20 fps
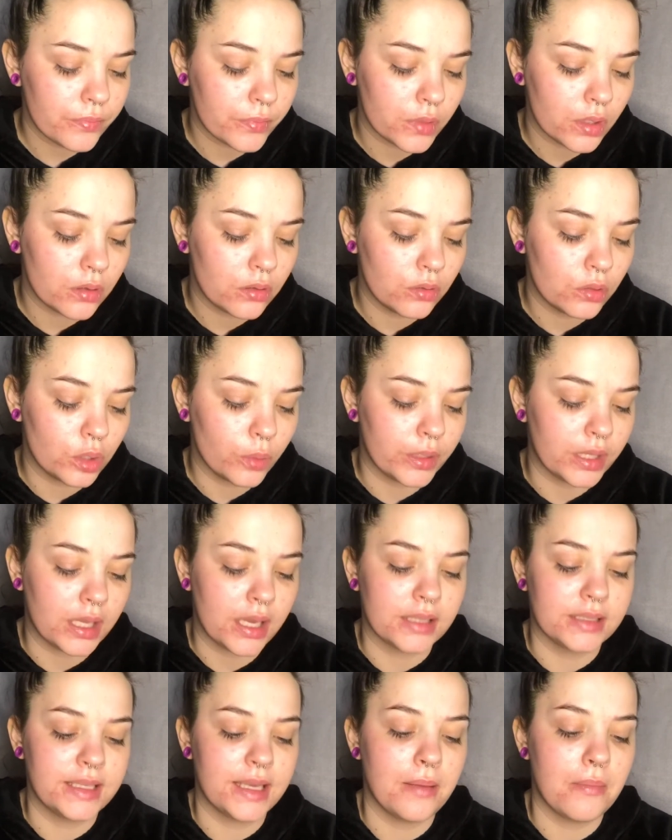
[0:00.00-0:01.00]
look a bit like
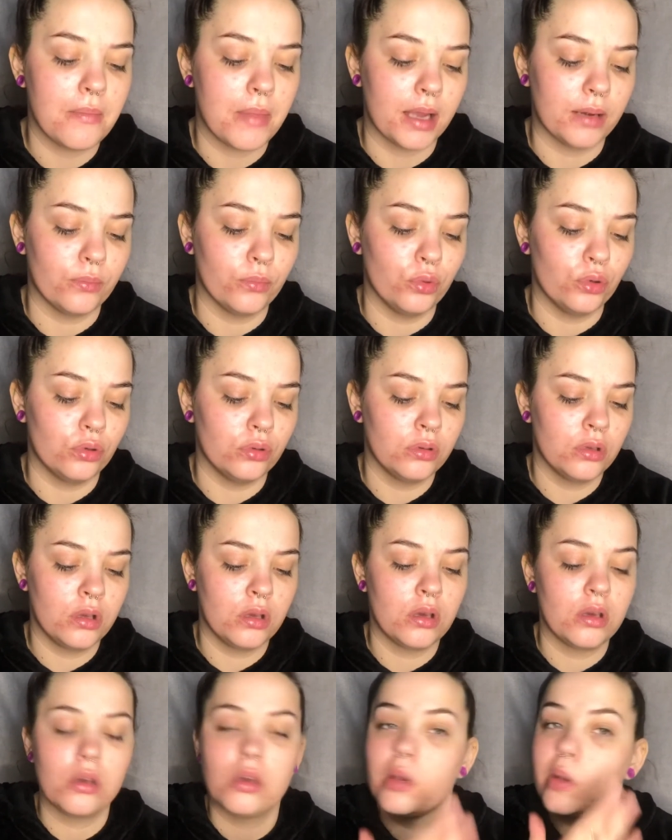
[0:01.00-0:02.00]
Tin Man, but
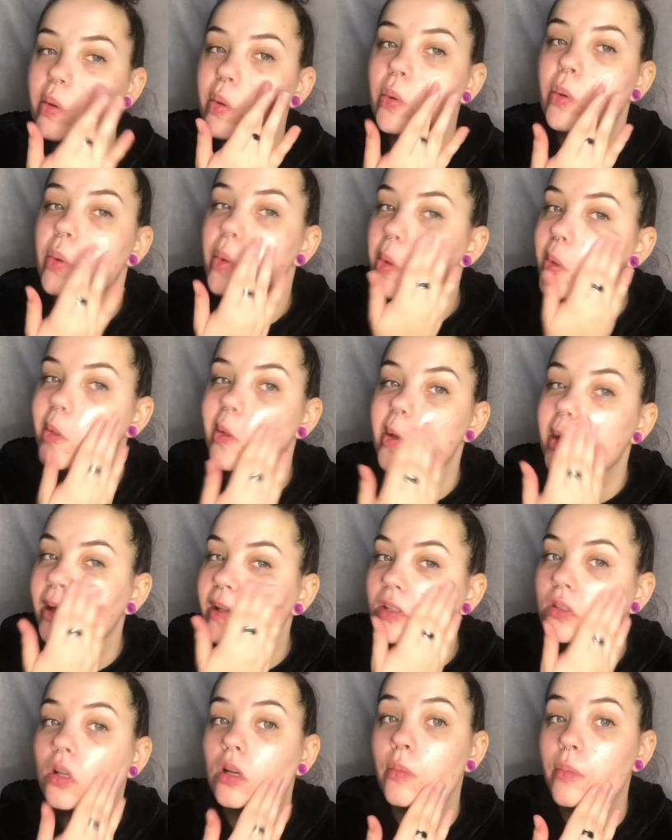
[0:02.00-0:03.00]
it's not
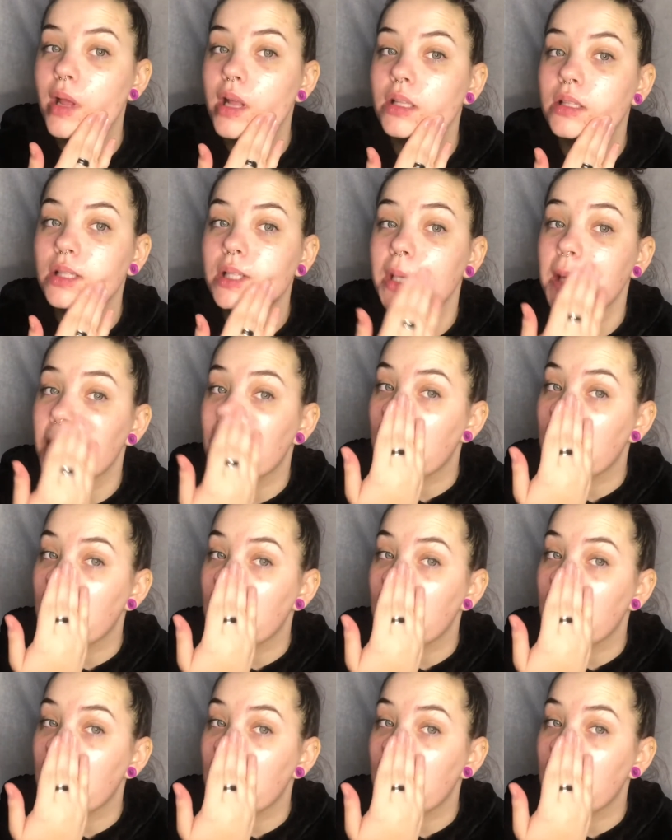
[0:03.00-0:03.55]
a bad thing